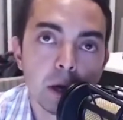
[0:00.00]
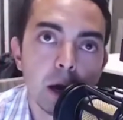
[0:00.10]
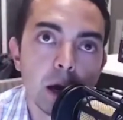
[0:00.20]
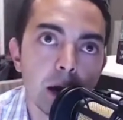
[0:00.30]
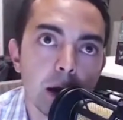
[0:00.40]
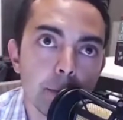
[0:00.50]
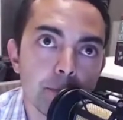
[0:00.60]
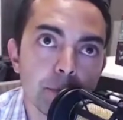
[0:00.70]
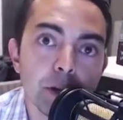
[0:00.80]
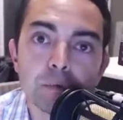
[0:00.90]

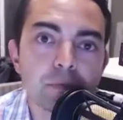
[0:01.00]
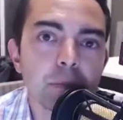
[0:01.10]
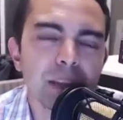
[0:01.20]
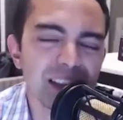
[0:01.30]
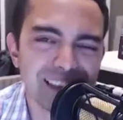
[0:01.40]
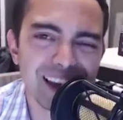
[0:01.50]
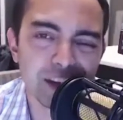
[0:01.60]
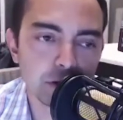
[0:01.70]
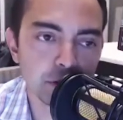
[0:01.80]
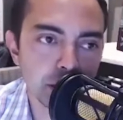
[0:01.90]
Something like that.
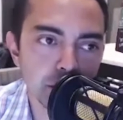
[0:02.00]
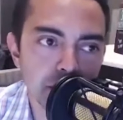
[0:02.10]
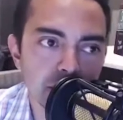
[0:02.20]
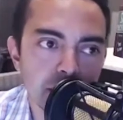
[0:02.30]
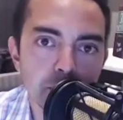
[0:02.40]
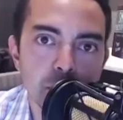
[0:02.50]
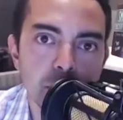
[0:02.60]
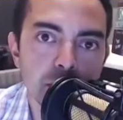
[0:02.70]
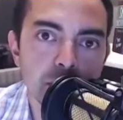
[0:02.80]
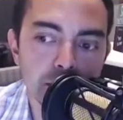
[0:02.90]
You can create whatever name you
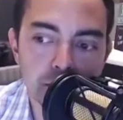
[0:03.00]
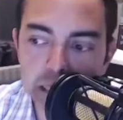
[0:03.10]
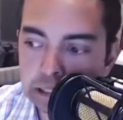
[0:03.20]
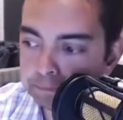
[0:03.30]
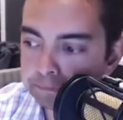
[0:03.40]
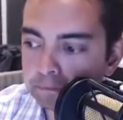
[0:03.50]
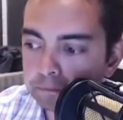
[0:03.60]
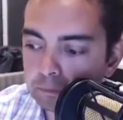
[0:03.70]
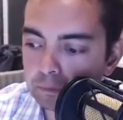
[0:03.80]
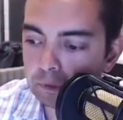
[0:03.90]
want, really. But
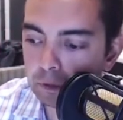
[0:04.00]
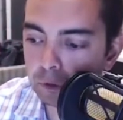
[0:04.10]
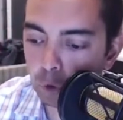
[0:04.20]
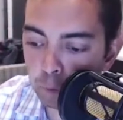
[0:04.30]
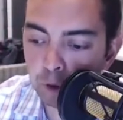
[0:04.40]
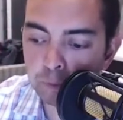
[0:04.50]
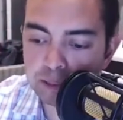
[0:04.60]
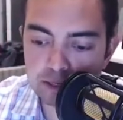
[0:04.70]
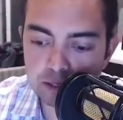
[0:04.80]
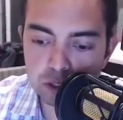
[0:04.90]
the whole purpose
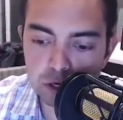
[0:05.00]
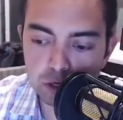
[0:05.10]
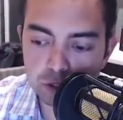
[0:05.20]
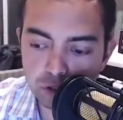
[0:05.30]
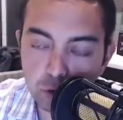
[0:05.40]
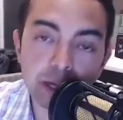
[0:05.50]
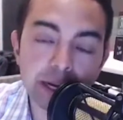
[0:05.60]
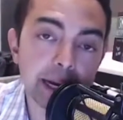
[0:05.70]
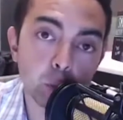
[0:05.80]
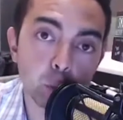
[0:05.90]
is so that
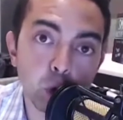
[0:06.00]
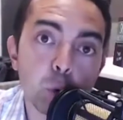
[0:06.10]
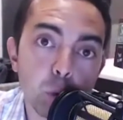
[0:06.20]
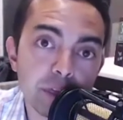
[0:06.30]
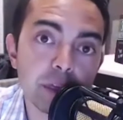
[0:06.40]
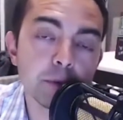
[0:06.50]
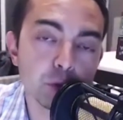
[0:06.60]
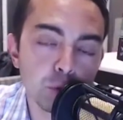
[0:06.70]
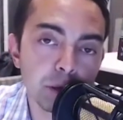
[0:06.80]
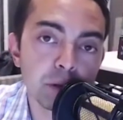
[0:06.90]
I can work with them
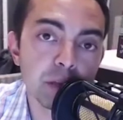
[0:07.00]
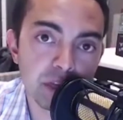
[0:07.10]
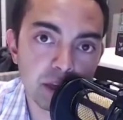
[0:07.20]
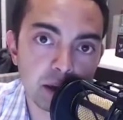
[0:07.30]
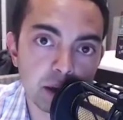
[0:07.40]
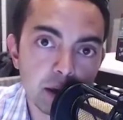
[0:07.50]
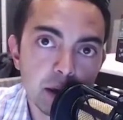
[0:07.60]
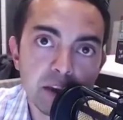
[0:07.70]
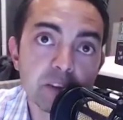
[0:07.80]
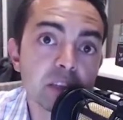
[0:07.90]
to build the thing.
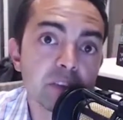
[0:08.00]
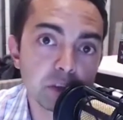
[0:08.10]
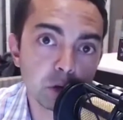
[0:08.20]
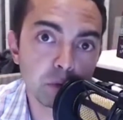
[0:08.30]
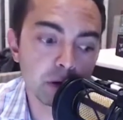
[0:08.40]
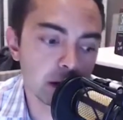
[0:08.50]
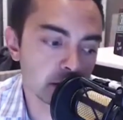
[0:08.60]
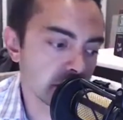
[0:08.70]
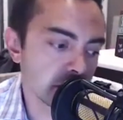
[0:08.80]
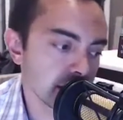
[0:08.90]
If it's a physical product,
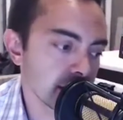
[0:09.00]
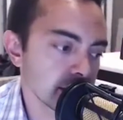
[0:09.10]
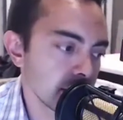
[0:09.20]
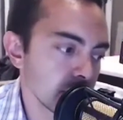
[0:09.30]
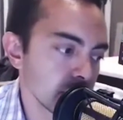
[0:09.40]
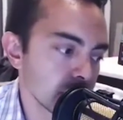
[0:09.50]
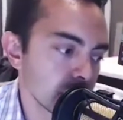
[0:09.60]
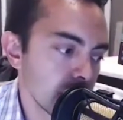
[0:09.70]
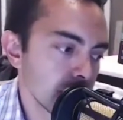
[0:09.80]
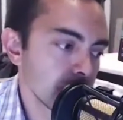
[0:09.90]
all right, guys, here's
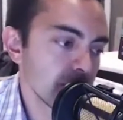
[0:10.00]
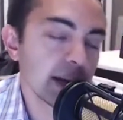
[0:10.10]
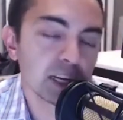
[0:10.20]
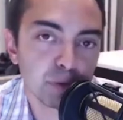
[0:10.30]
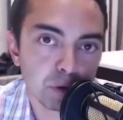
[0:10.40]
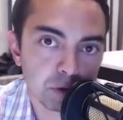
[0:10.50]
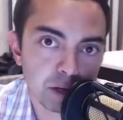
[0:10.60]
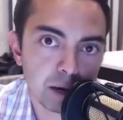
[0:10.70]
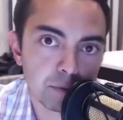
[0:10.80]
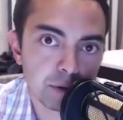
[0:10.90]
the next
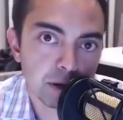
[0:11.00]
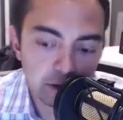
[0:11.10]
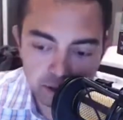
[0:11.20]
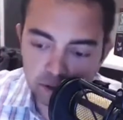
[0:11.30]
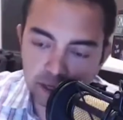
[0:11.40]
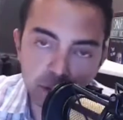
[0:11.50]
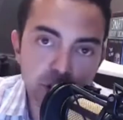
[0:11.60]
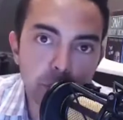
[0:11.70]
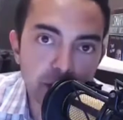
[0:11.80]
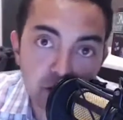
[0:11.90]
prototype, like
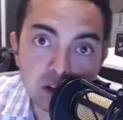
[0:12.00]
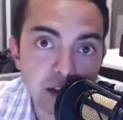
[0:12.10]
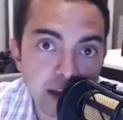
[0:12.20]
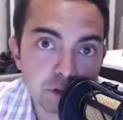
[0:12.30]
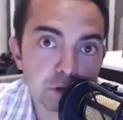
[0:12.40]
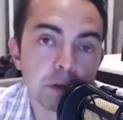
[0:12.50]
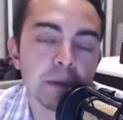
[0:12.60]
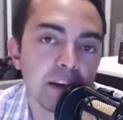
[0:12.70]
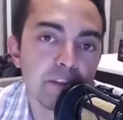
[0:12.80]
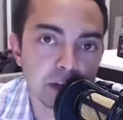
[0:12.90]
showing it on the live stream
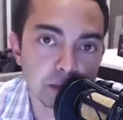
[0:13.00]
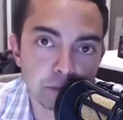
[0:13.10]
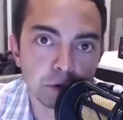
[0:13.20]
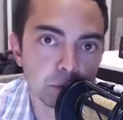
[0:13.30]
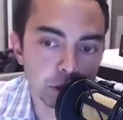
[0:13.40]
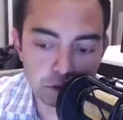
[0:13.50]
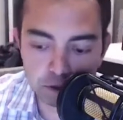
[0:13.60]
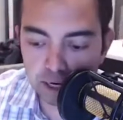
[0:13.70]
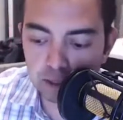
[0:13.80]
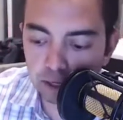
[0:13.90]
in that Facebook group you
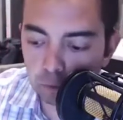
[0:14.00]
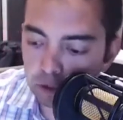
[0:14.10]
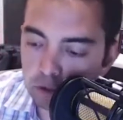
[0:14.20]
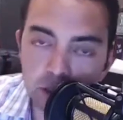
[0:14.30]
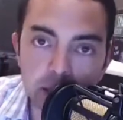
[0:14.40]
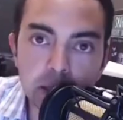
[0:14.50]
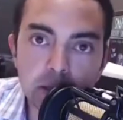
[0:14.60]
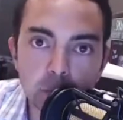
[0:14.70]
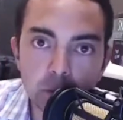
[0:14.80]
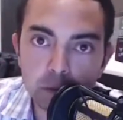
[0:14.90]
create. Like, what do you think of
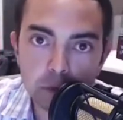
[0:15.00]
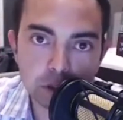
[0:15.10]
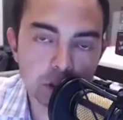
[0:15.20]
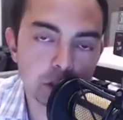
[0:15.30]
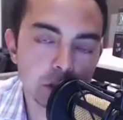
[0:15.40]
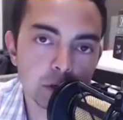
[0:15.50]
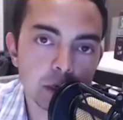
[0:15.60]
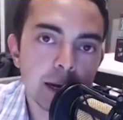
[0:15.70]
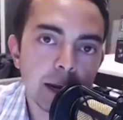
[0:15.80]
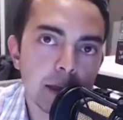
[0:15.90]
this? What should it do?
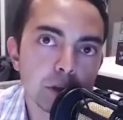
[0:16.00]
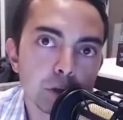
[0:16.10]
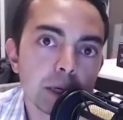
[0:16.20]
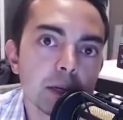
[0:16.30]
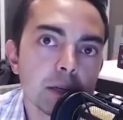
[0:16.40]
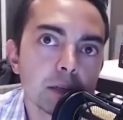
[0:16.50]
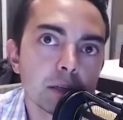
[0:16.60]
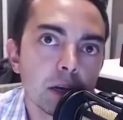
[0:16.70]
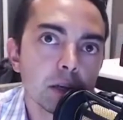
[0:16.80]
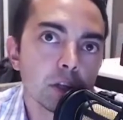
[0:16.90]
And the trick is
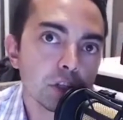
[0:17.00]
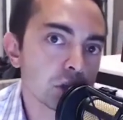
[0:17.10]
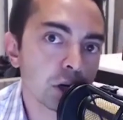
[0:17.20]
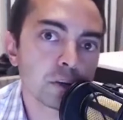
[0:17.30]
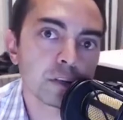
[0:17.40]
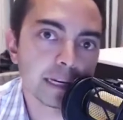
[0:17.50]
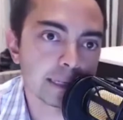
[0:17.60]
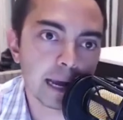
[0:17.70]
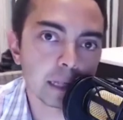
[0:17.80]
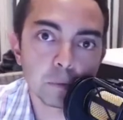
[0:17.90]
to just understand
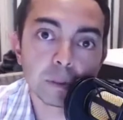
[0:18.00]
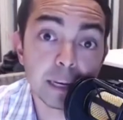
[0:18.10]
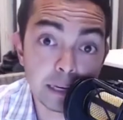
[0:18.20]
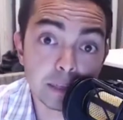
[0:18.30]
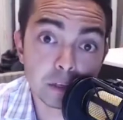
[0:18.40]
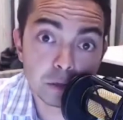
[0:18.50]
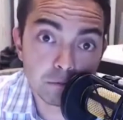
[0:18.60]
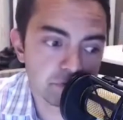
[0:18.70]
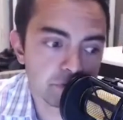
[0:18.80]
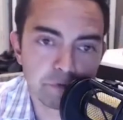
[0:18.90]
exactly what they need to
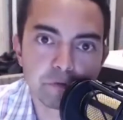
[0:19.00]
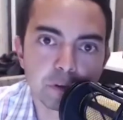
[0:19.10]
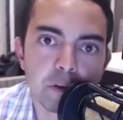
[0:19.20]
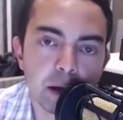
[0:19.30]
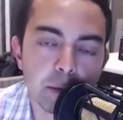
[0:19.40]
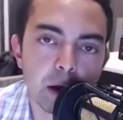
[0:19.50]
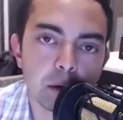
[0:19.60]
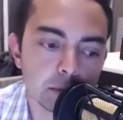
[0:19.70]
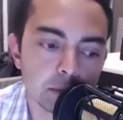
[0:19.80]
solve that problem.